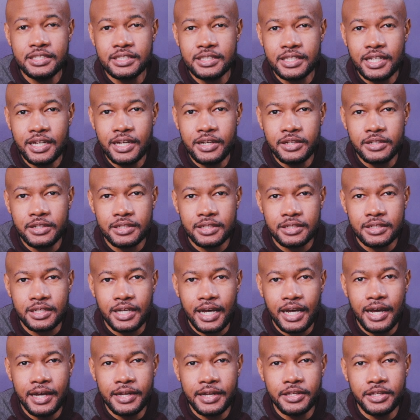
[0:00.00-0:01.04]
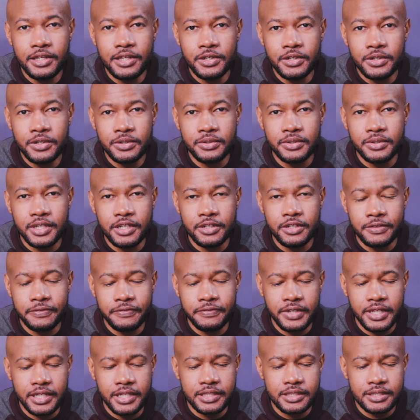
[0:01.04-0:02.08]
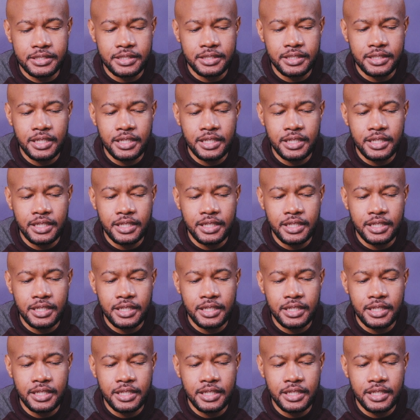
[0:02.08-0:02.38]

is called the audio interface.